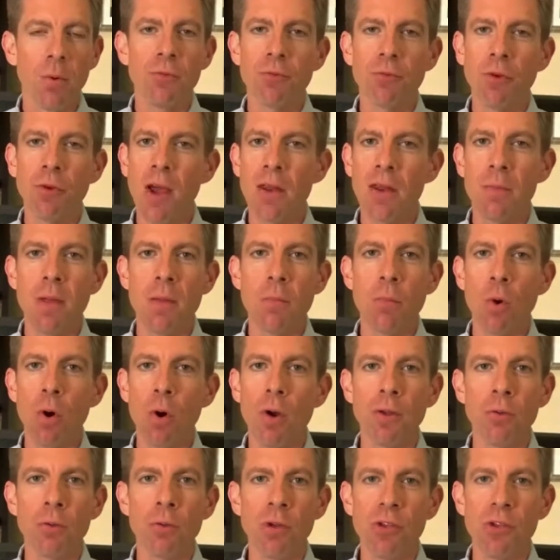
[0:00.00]
We've tried to be
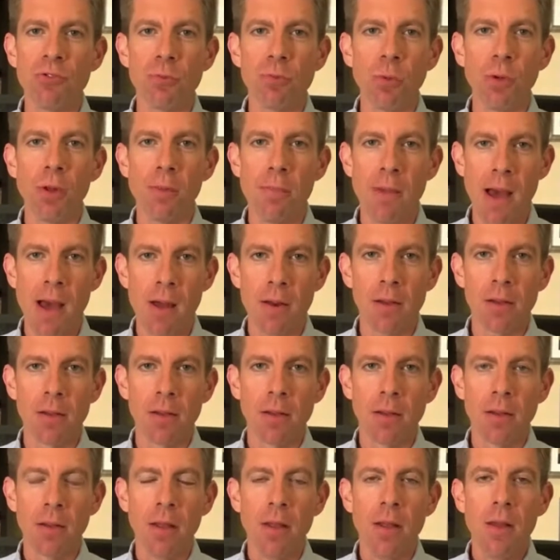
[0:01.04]
more than reasonable about
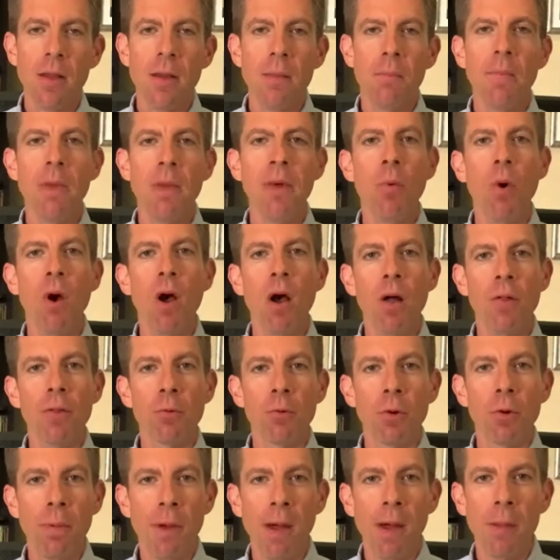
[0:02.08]
it.
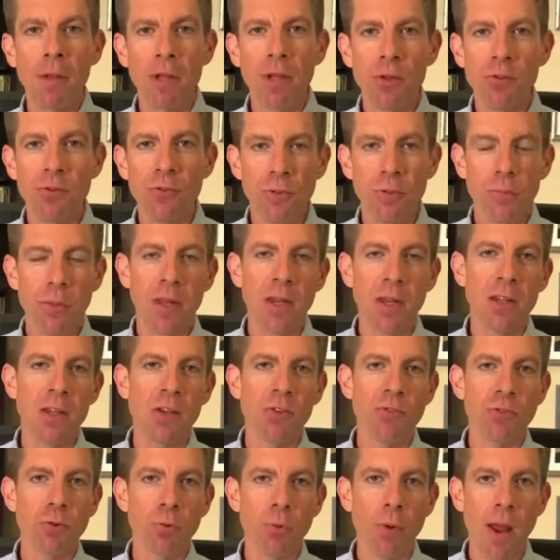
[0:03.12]
Meanwhile, the Republicans have been
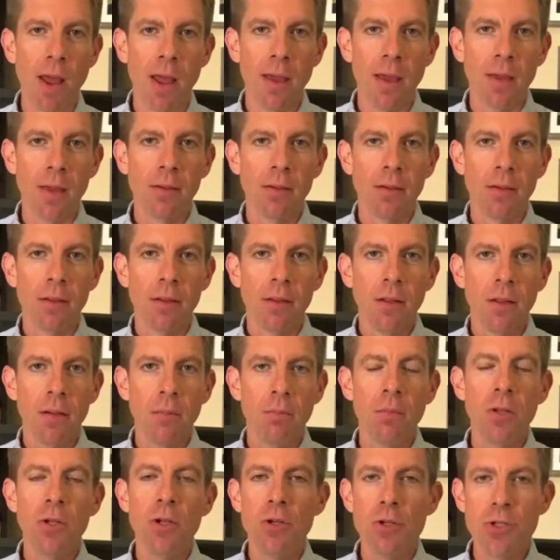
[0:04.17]
in disarray.
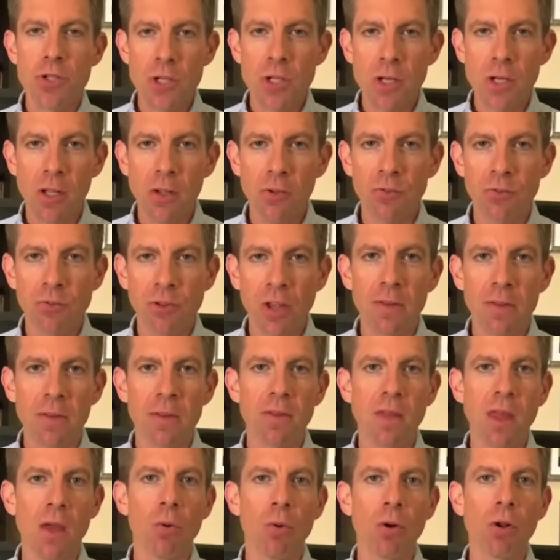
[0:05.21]
Mnuchin has said
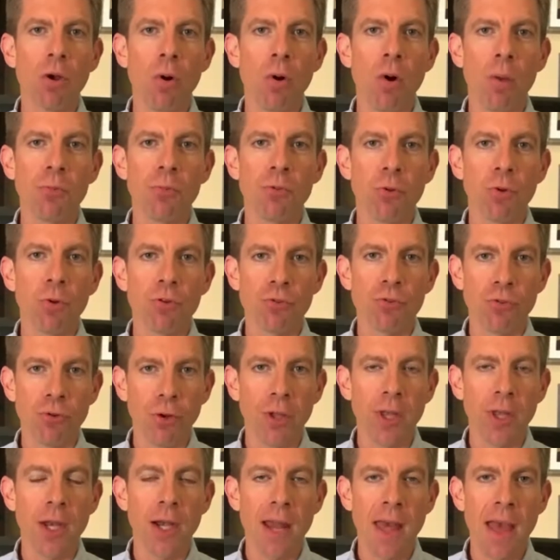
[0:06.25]
that they would go up to $1.5
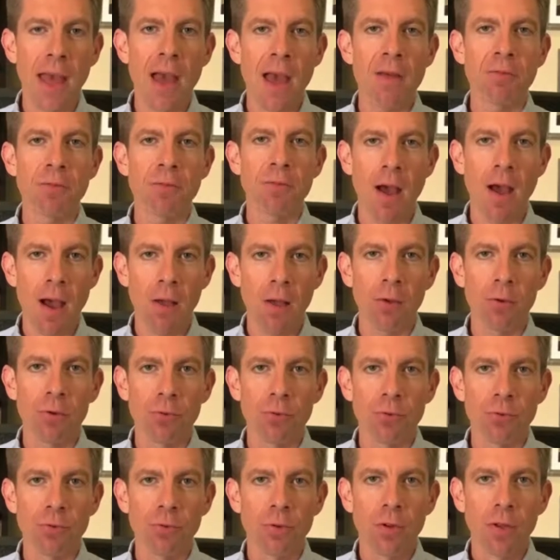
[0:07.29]

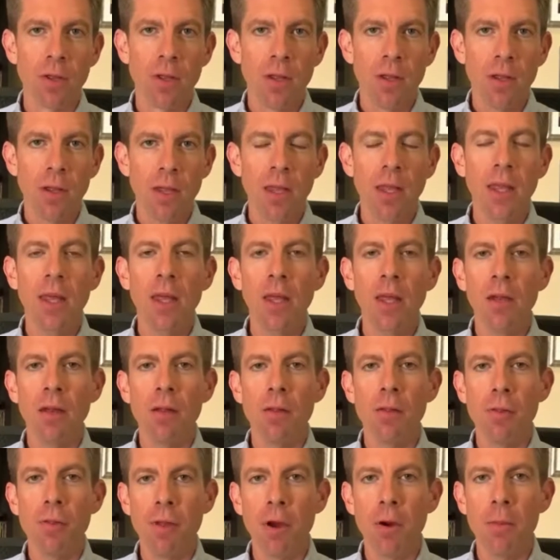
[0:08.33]
trillion
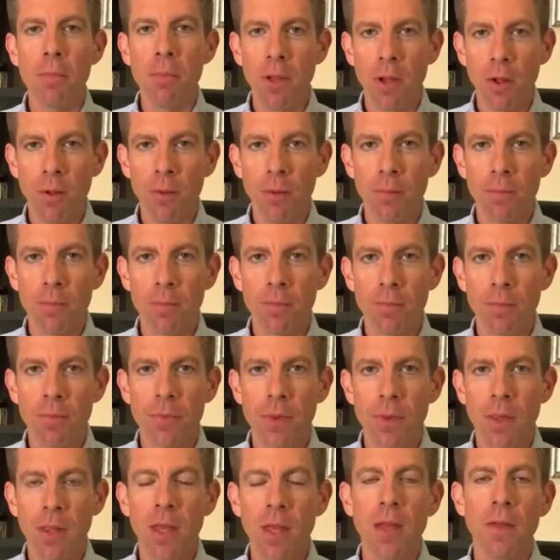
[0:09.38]
in their bill,
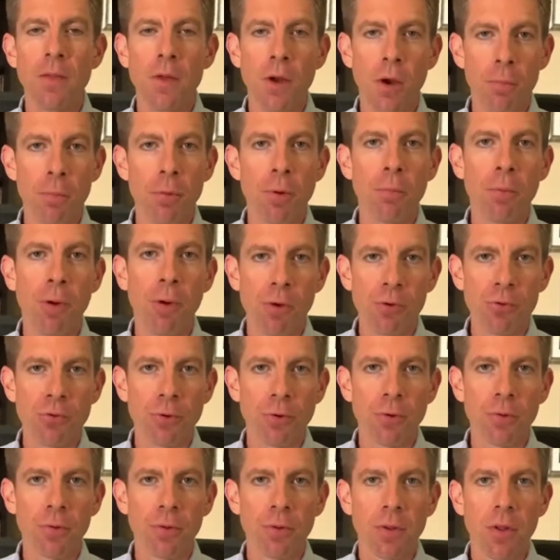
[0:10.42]
in their
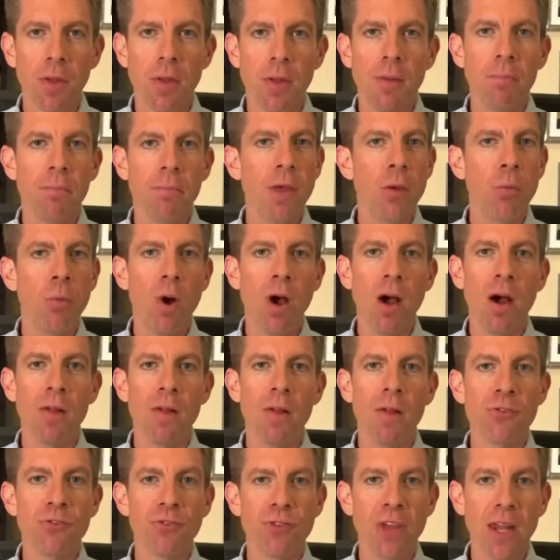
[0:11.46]
proposal.
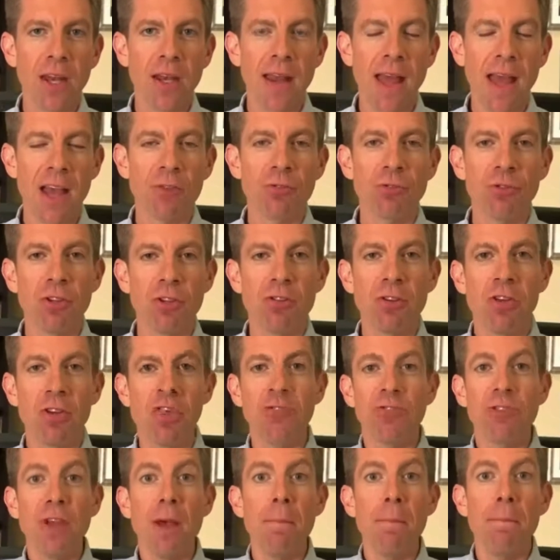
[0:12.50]
Meanwhile, the Senate actually
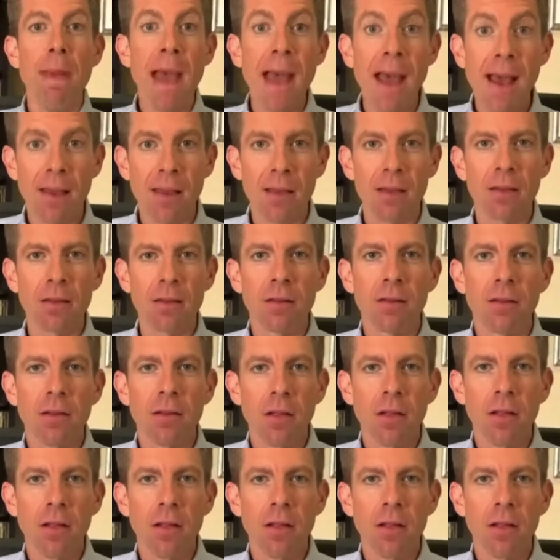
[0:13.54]
took a step back.